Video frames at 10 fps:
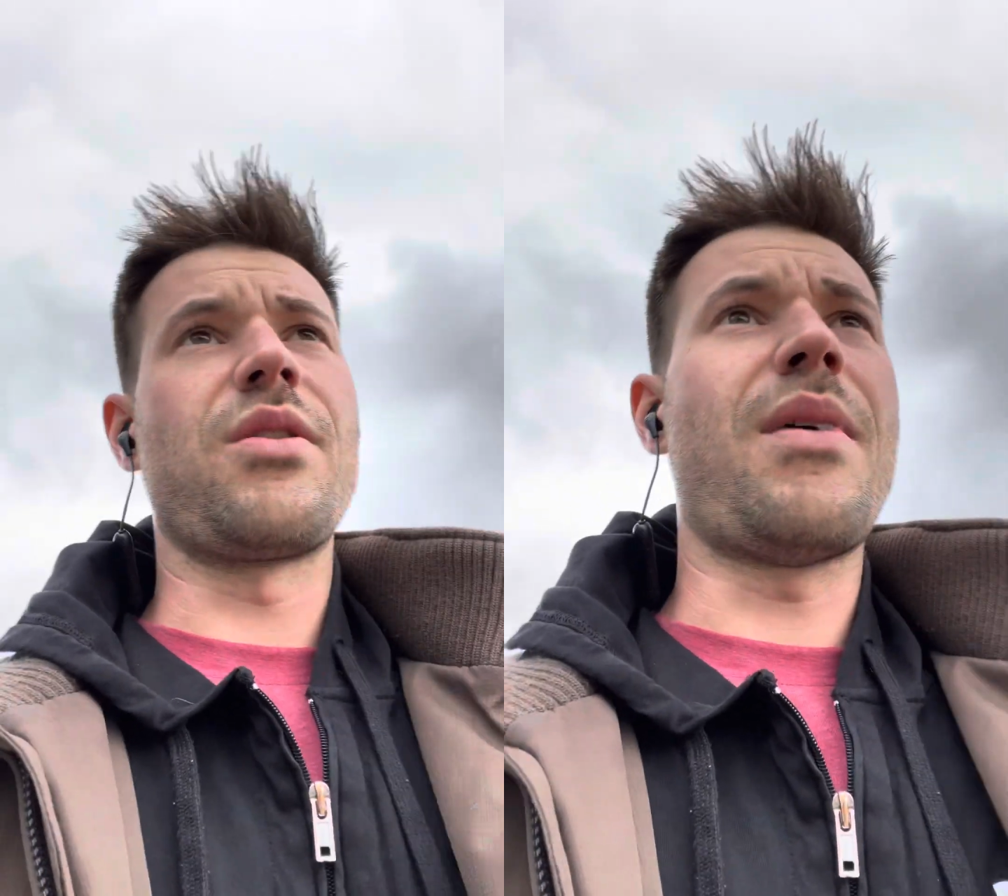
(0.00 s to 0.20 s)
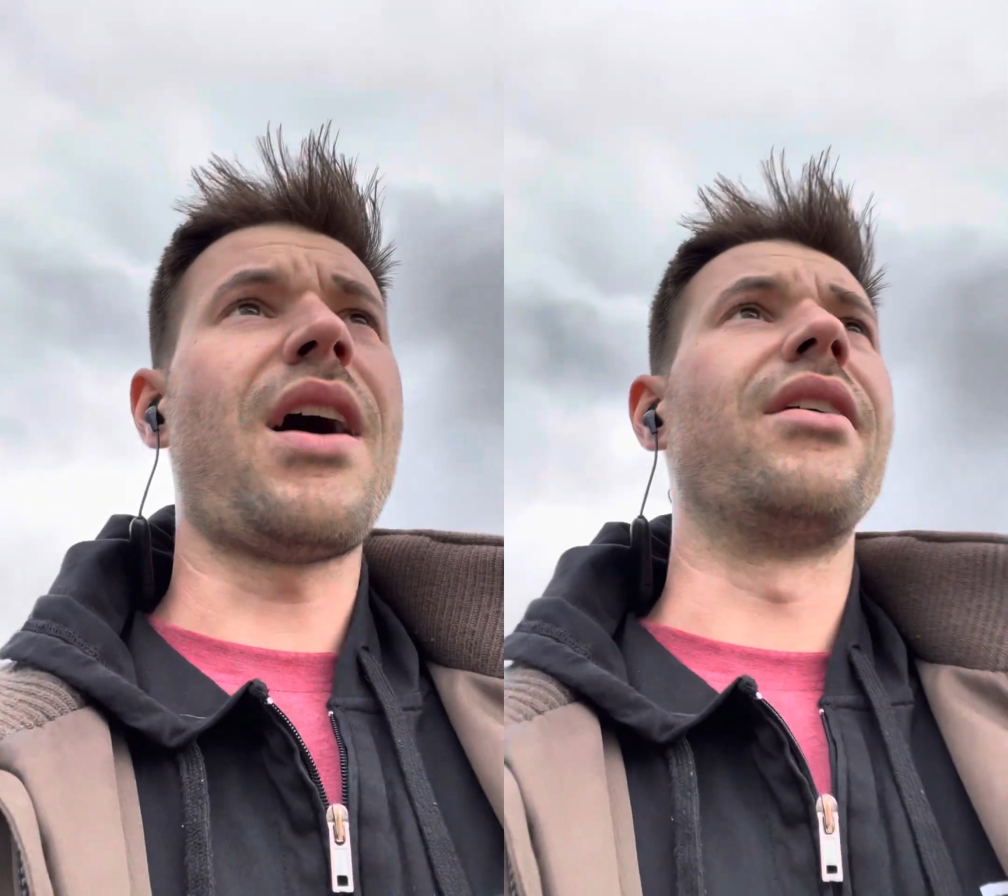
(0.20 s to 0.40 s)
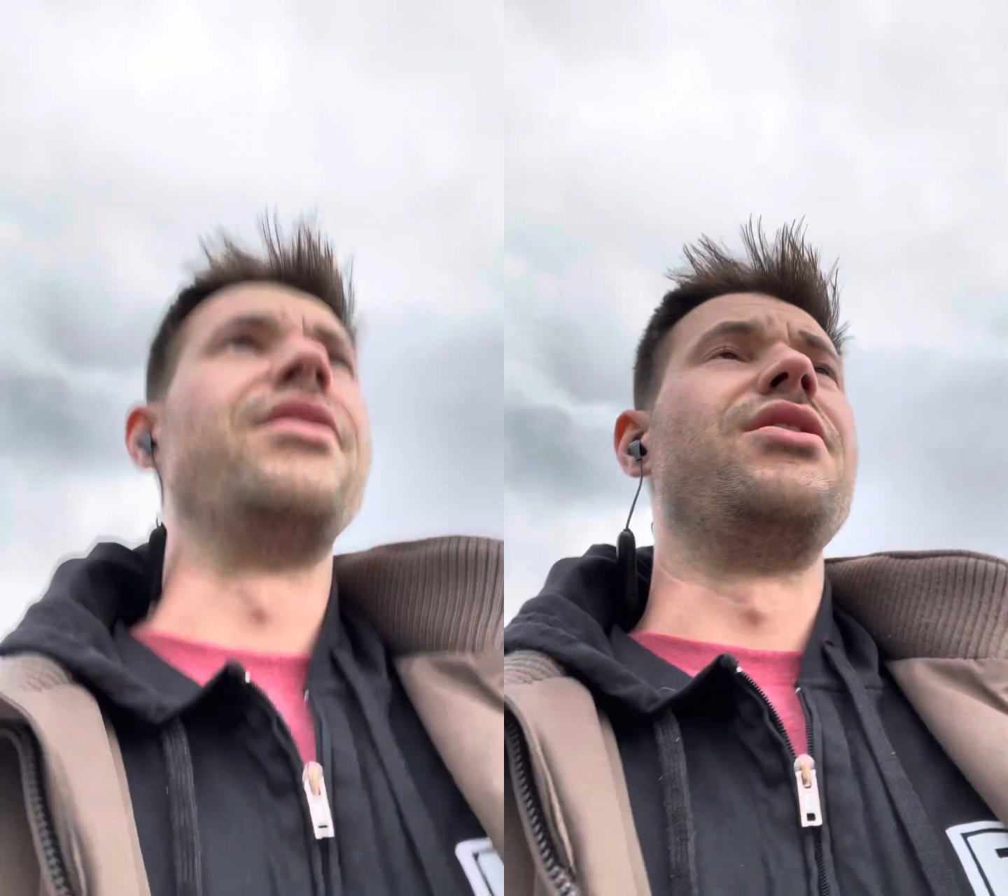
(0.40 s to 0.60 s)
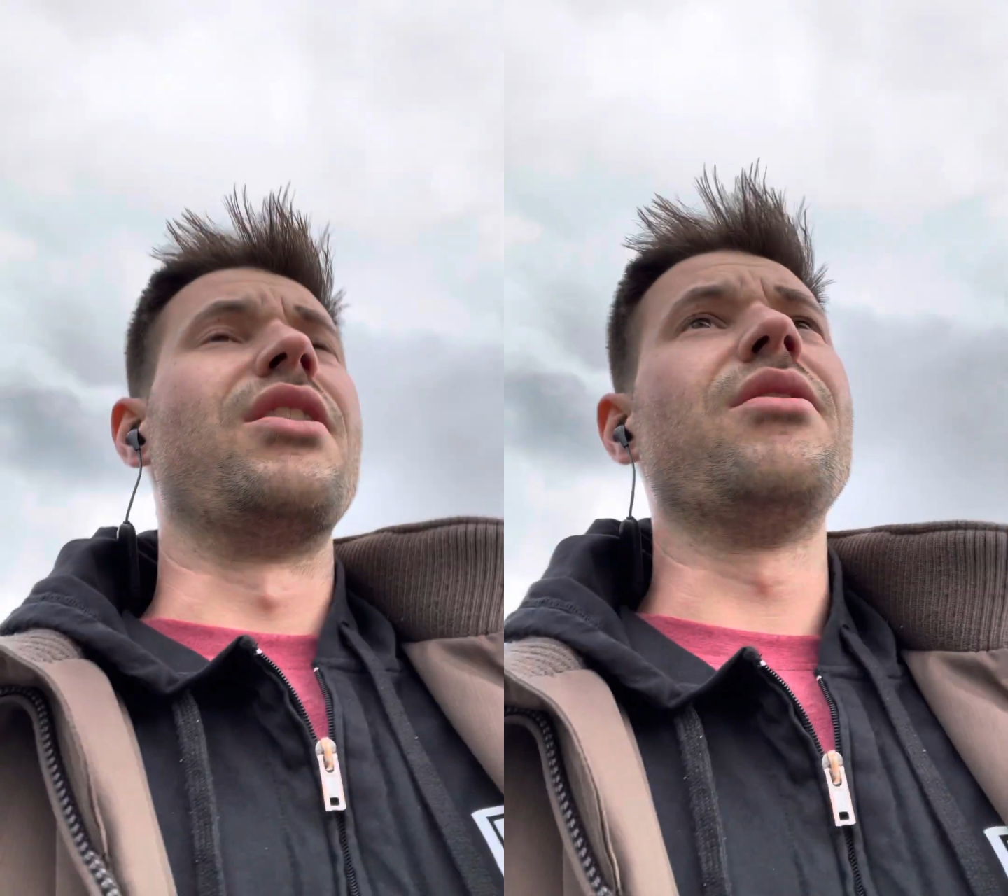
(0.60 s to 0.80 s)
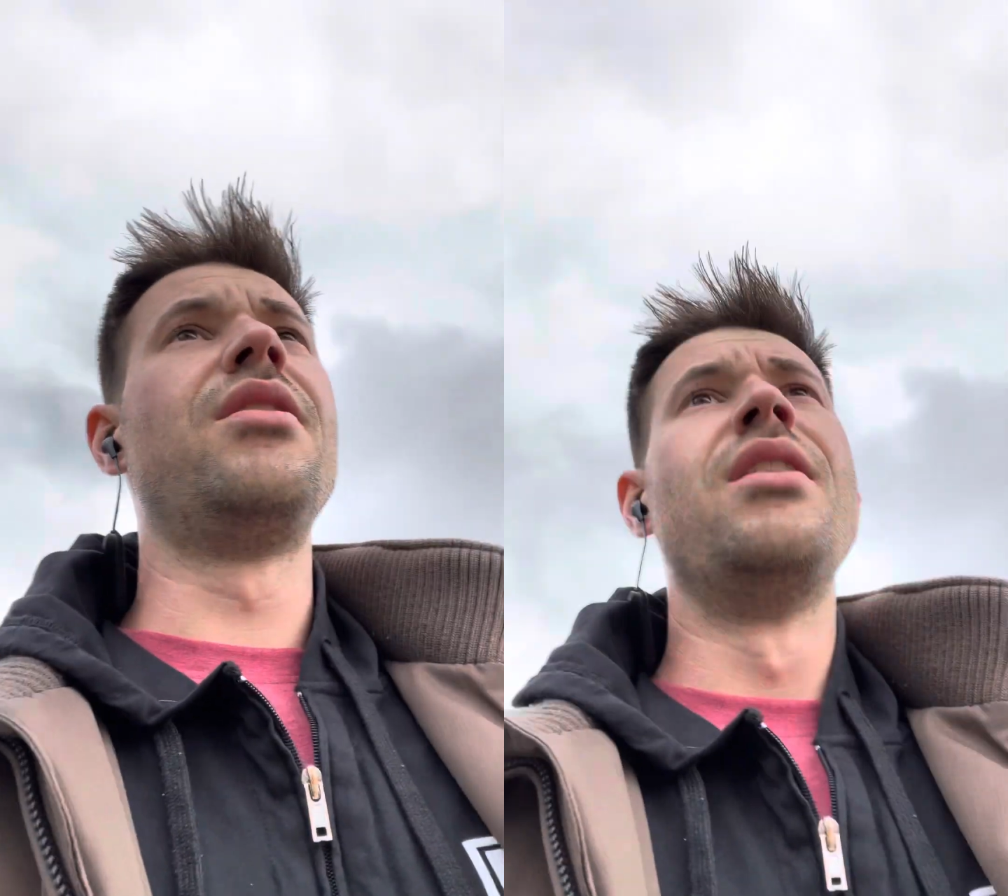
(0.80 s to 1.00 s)
mileage?
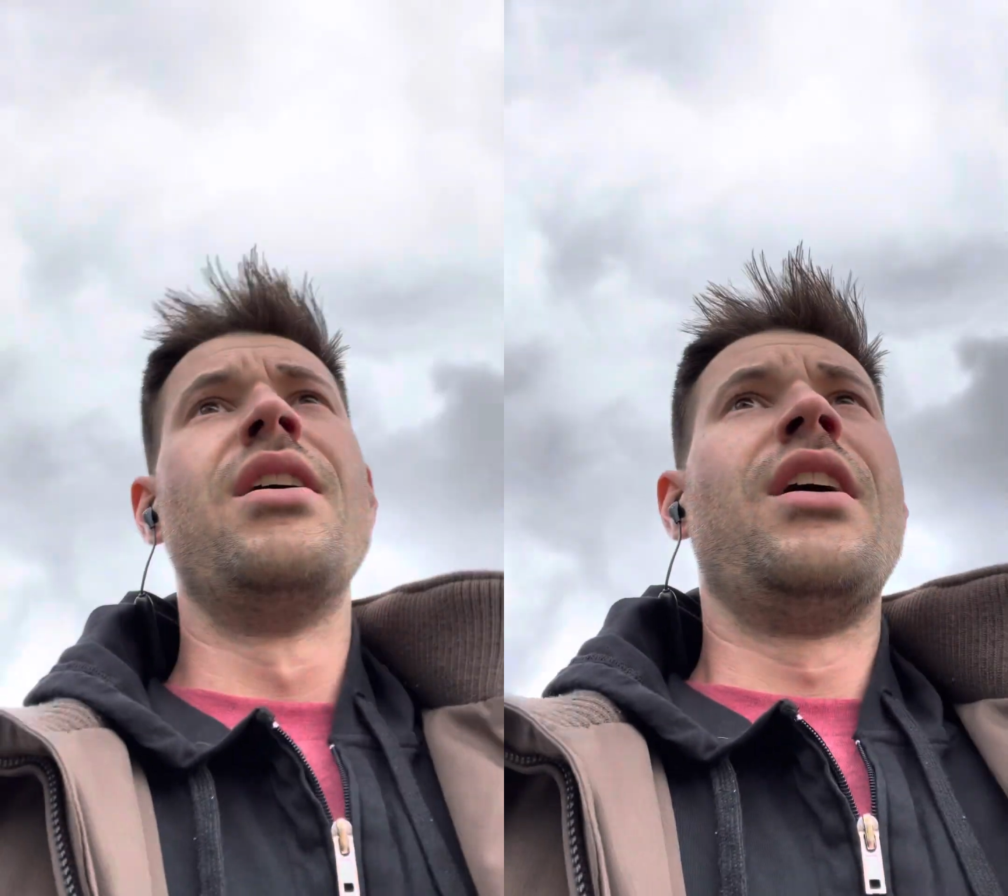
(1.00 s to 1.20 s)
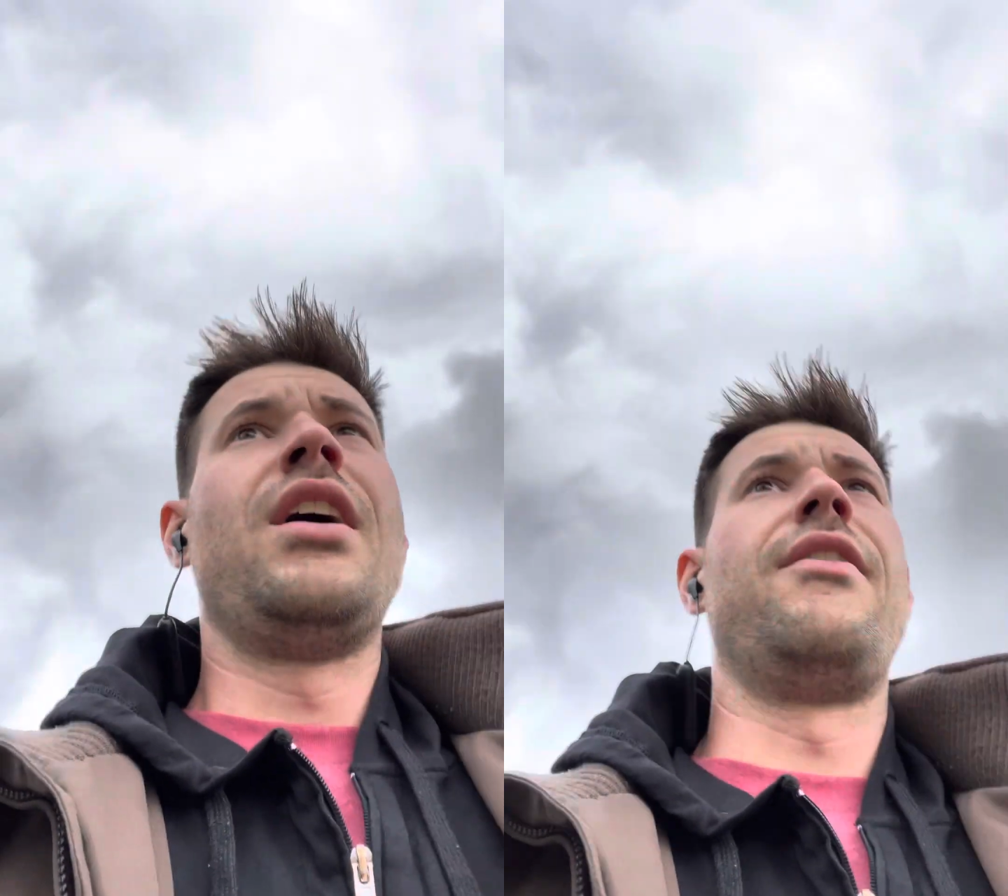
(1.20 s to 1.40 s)
If